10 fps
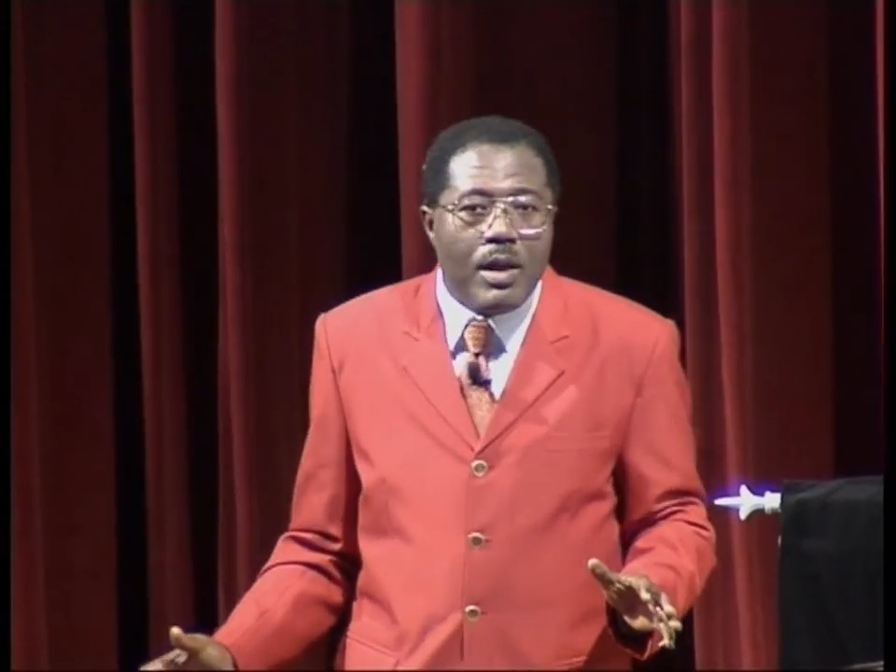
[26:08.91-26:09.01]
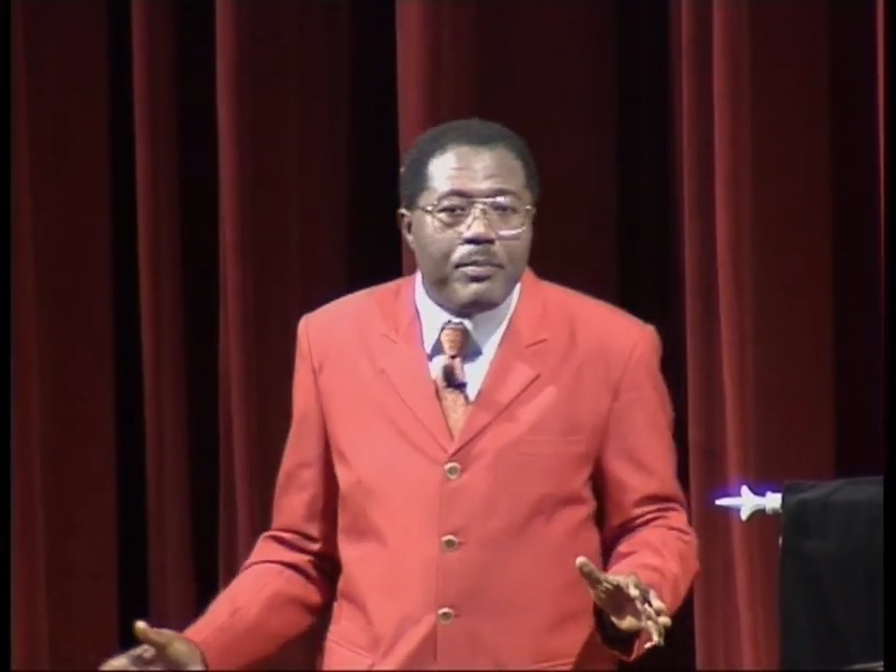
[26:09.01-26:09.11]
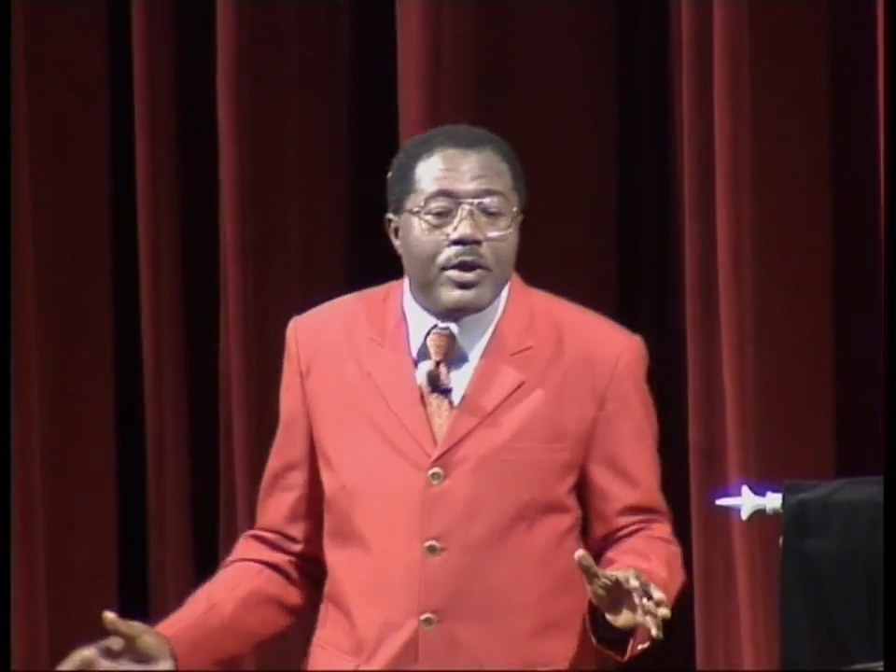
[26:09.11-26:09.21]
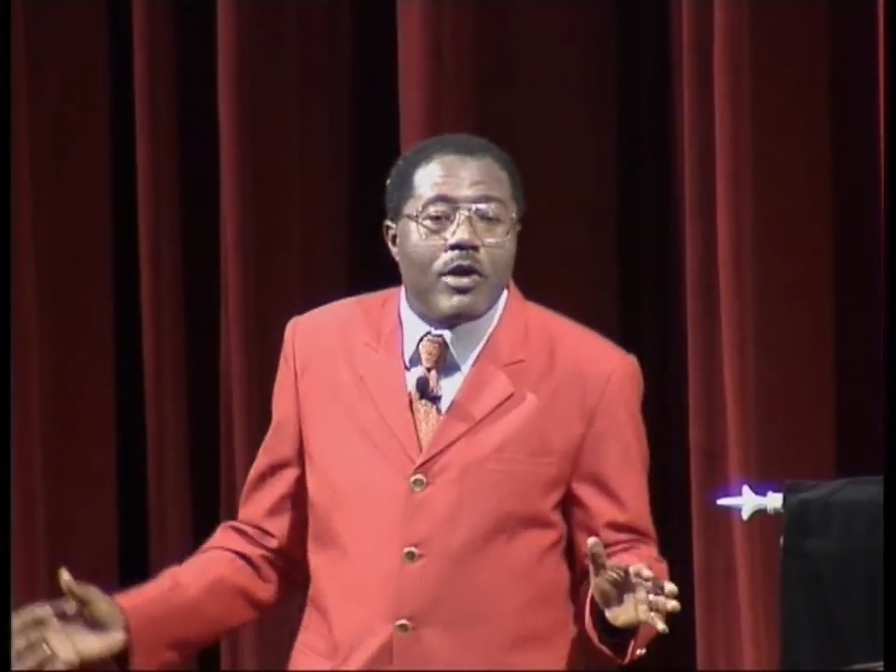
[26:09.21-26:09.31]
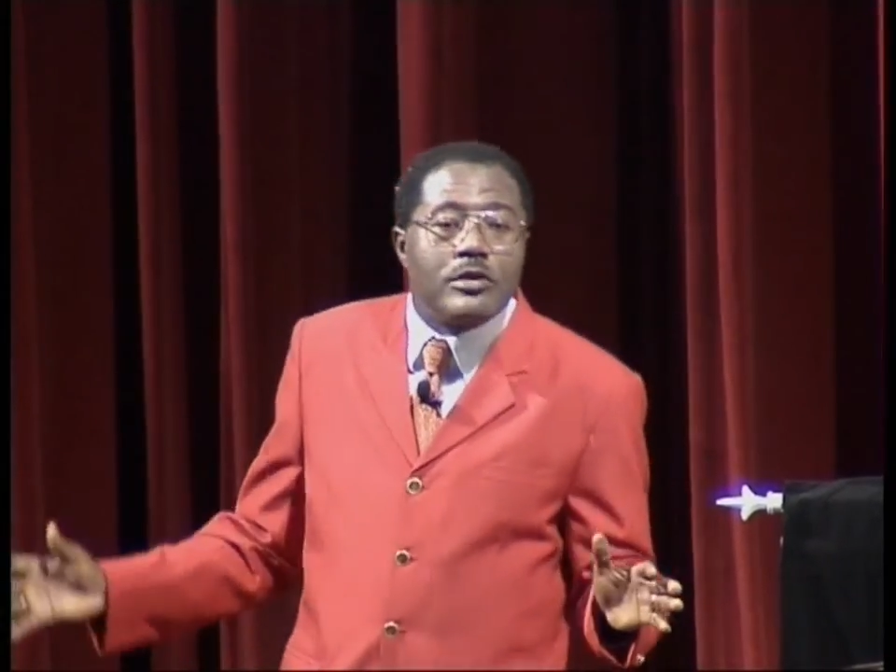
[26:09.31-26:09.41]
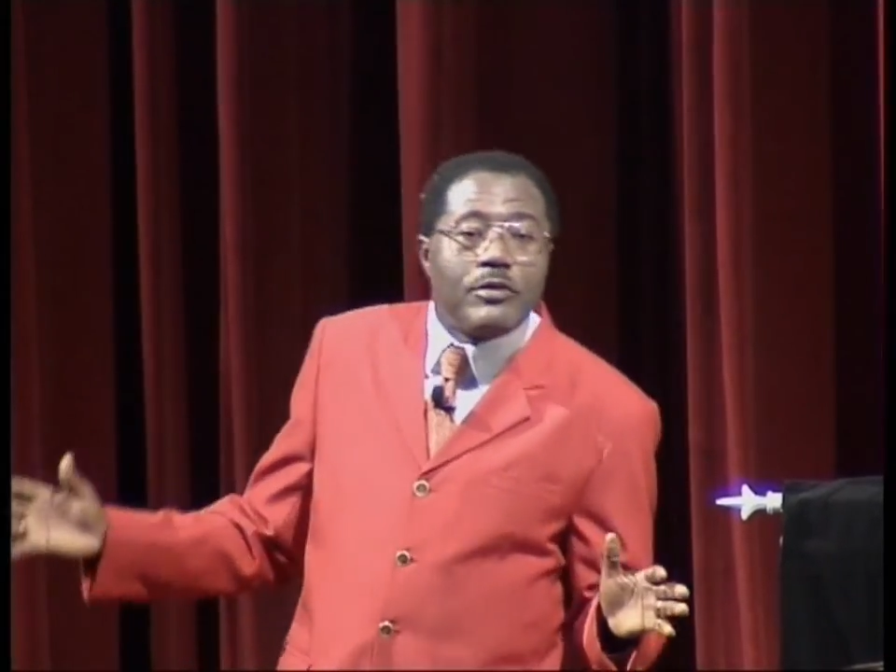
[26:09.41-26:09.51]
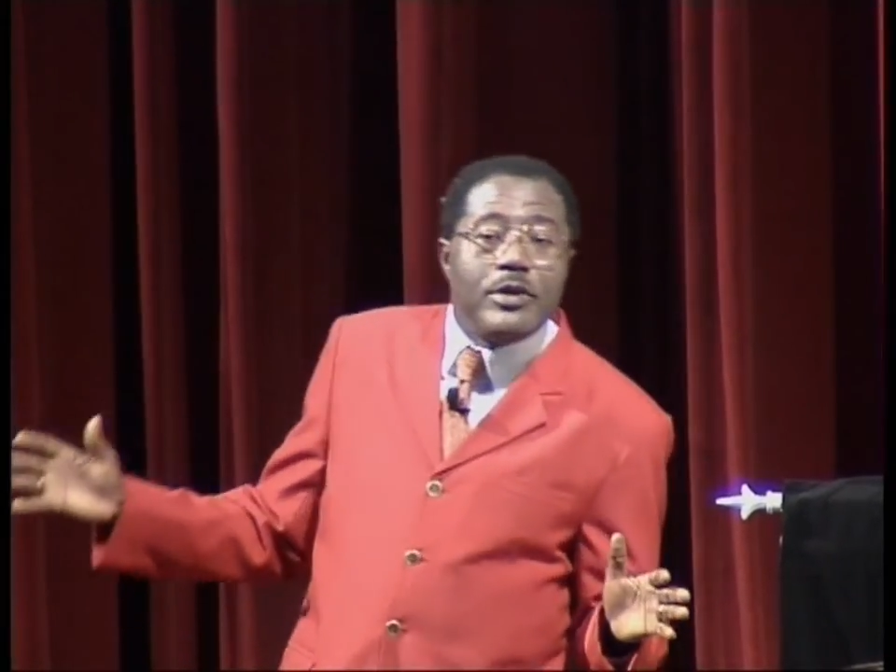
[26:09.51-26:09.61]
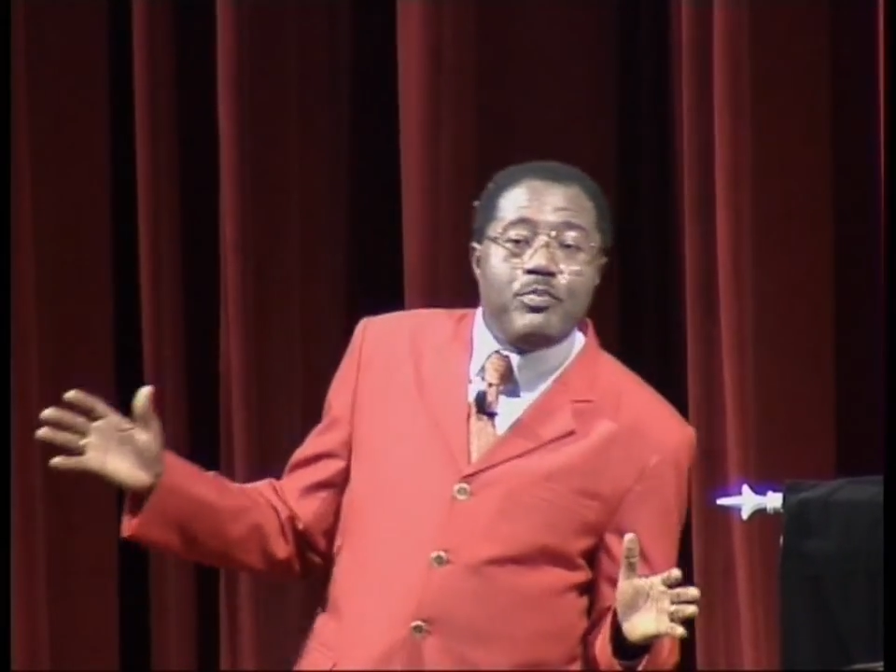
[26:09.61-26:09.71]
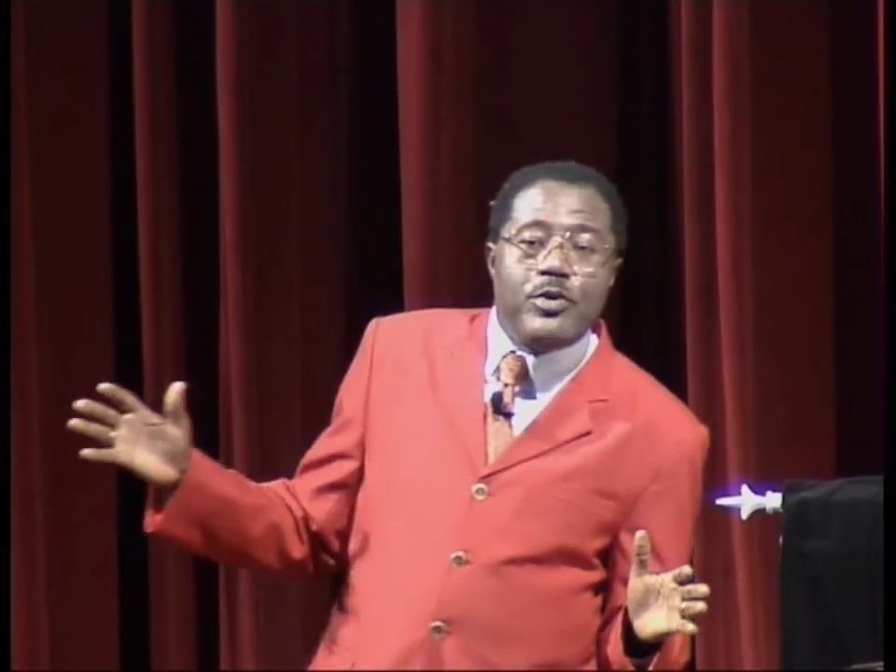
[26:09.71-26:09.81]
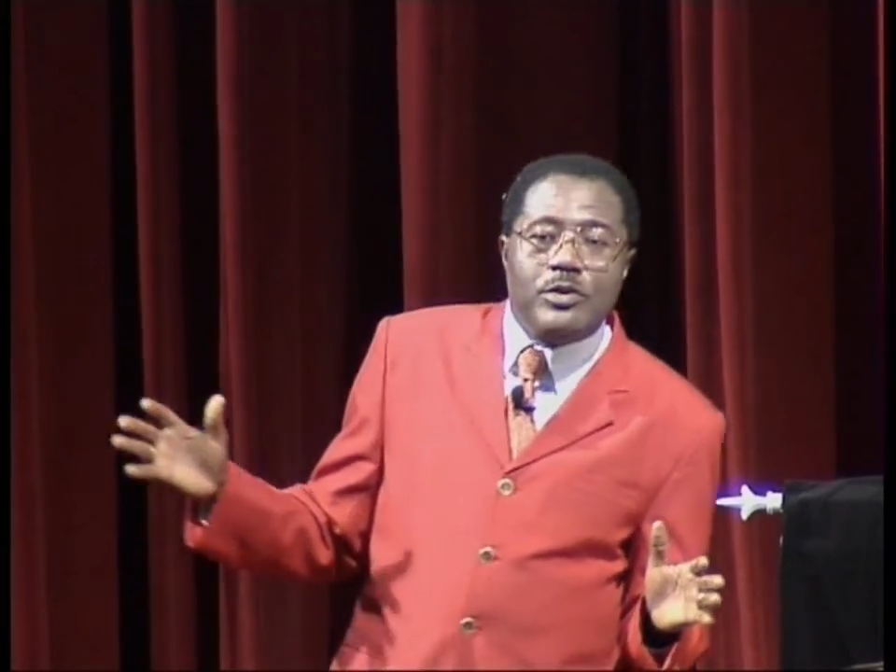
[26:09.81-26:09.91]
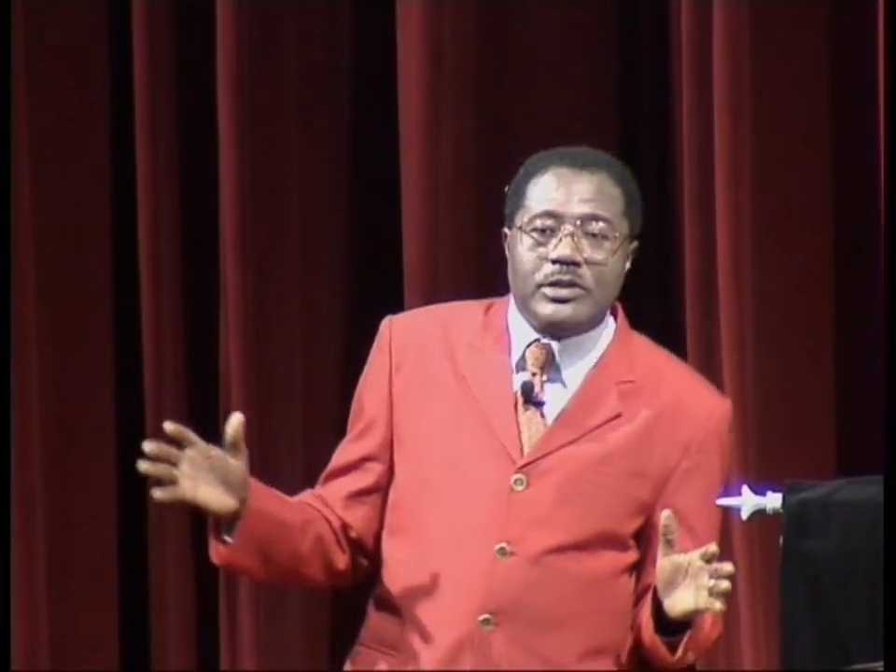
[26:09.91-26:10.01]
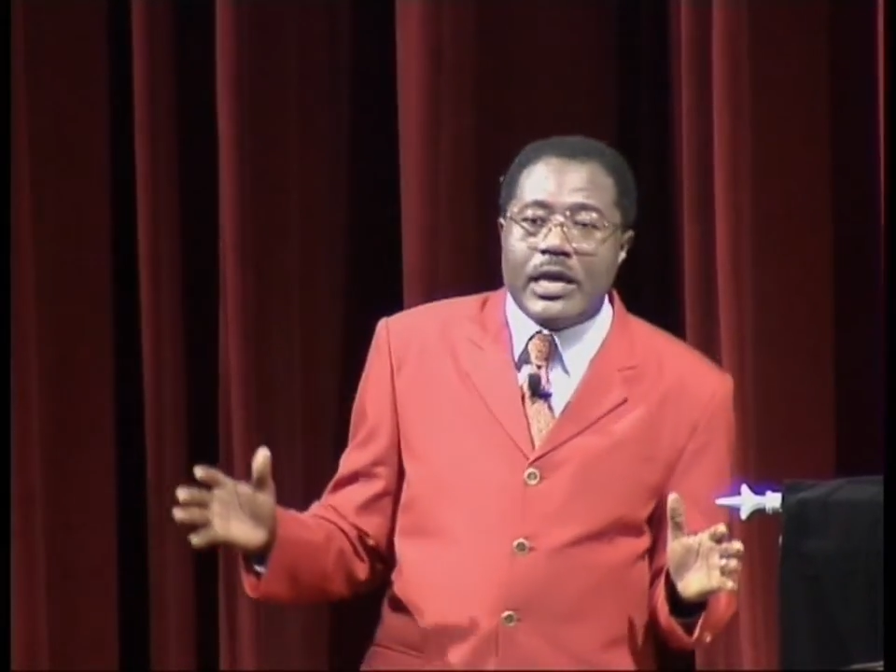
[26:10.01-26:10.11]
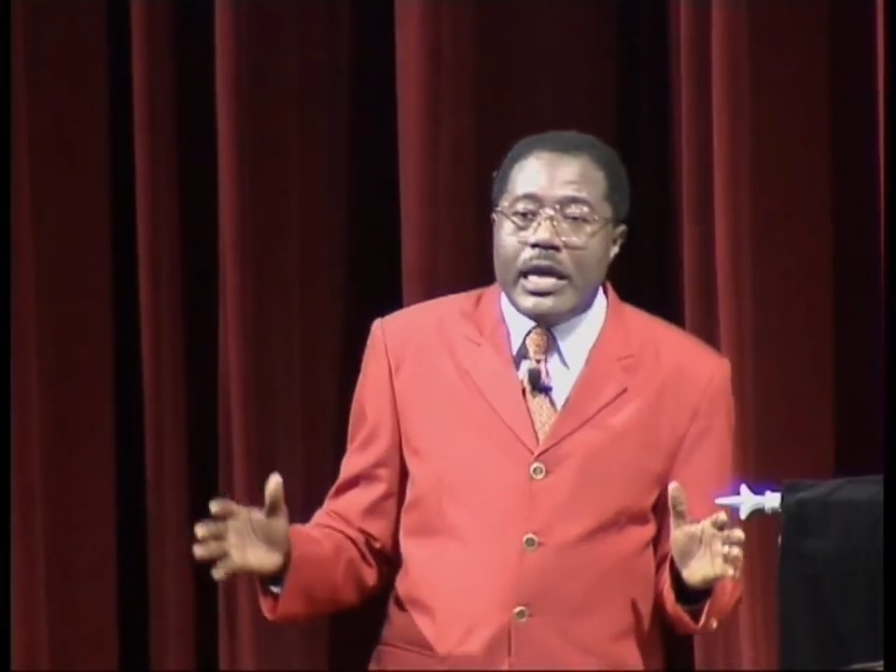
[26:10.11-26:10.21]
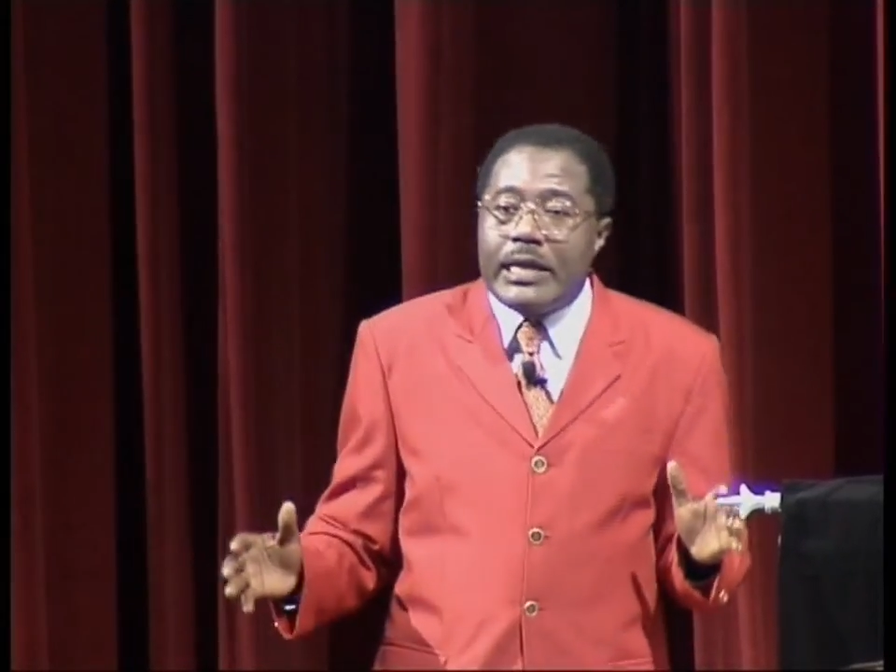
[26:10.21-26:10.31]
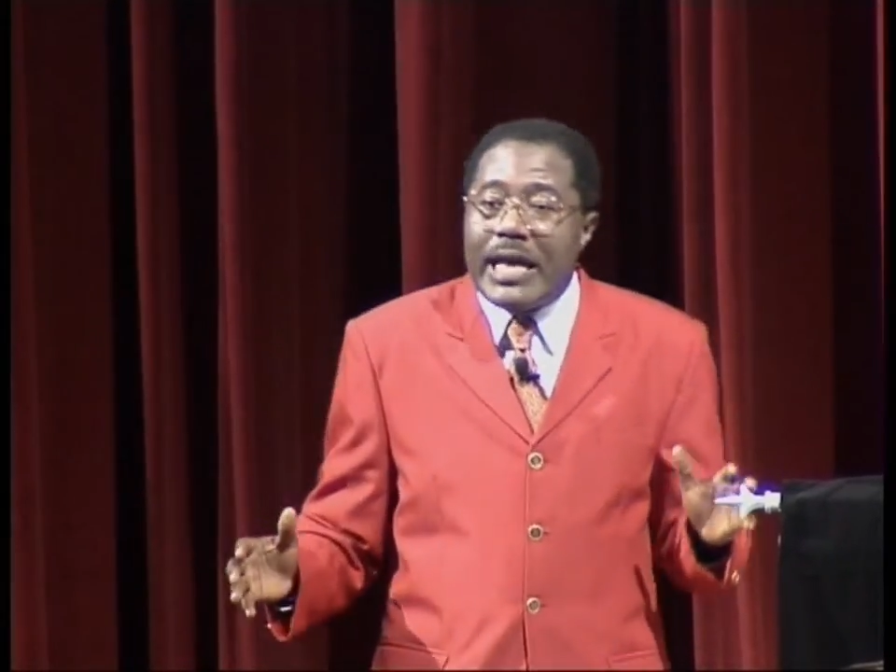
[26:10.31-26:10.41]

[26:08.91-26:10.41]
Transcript: because of the beauty.